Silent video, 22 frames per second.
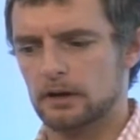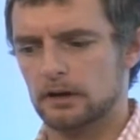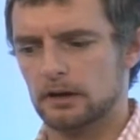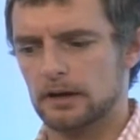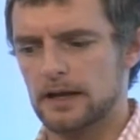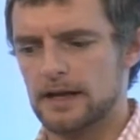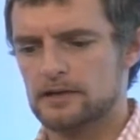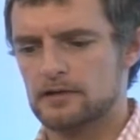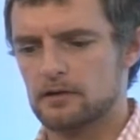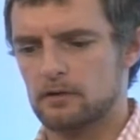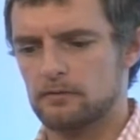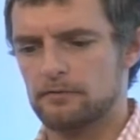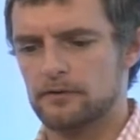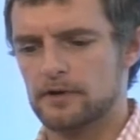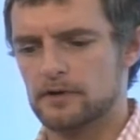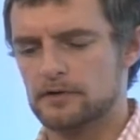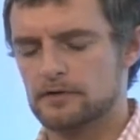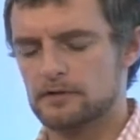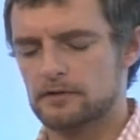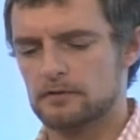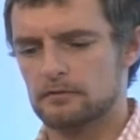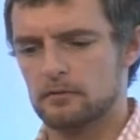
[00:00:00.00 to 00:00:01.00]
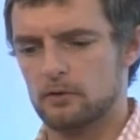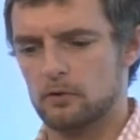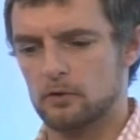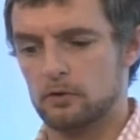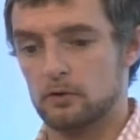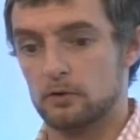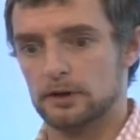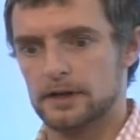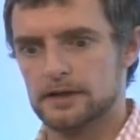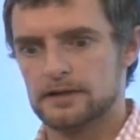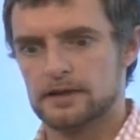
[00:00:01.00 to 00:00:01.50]
less obvious
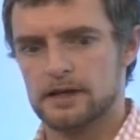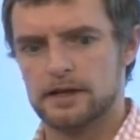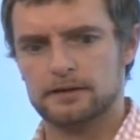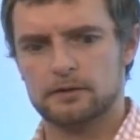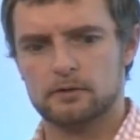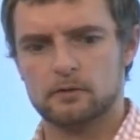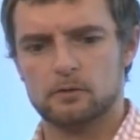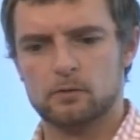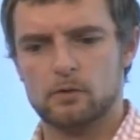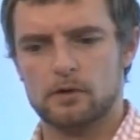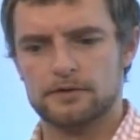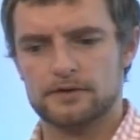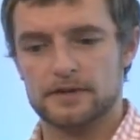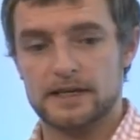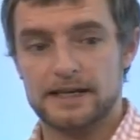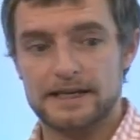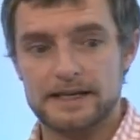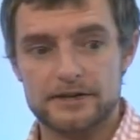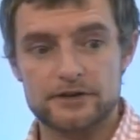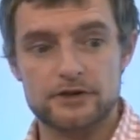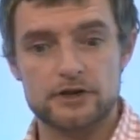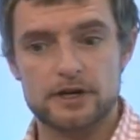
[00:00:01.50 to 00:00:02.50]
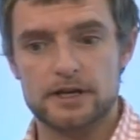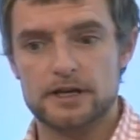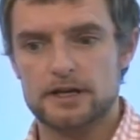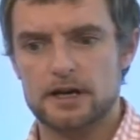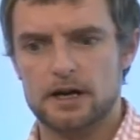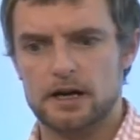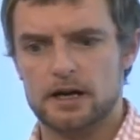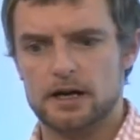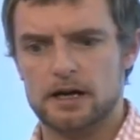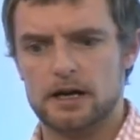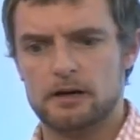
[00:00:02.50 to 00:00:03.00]
or less technical ones,
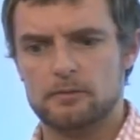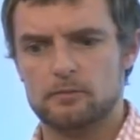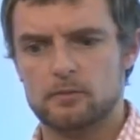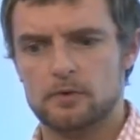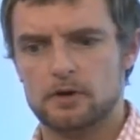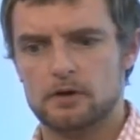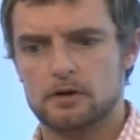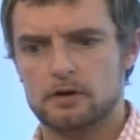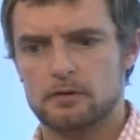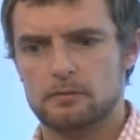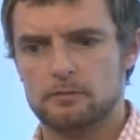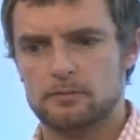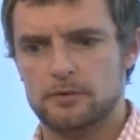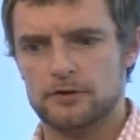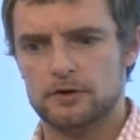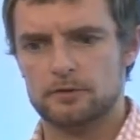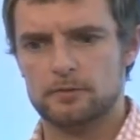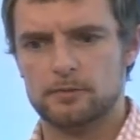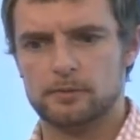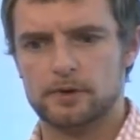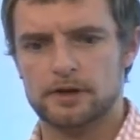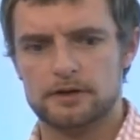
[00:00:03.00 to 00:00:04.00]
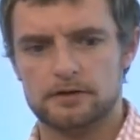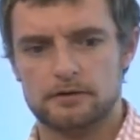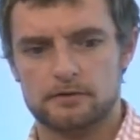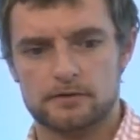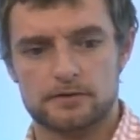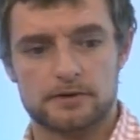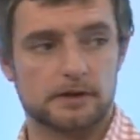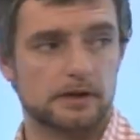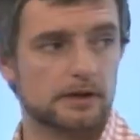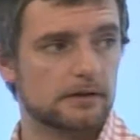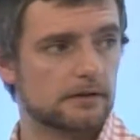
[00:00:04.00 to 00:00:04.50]
e.g., presumably
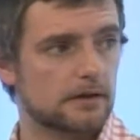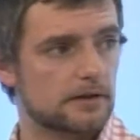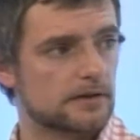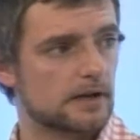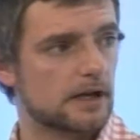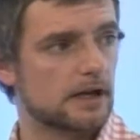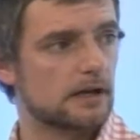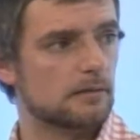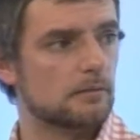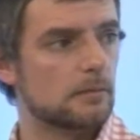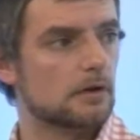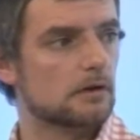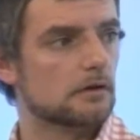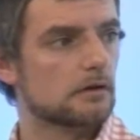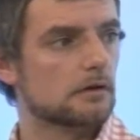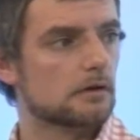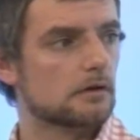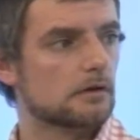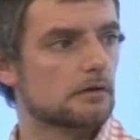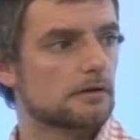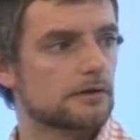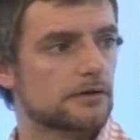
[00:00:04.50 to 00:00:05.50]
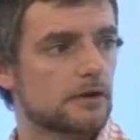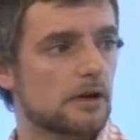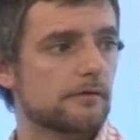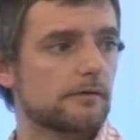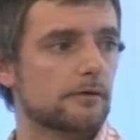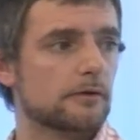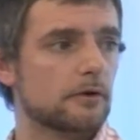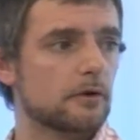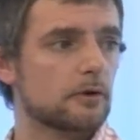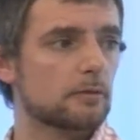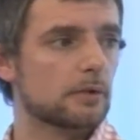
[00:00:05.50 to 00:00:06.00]
you're still in the same
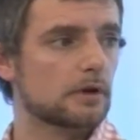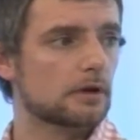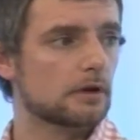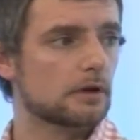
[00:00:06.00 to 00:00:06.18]
server room.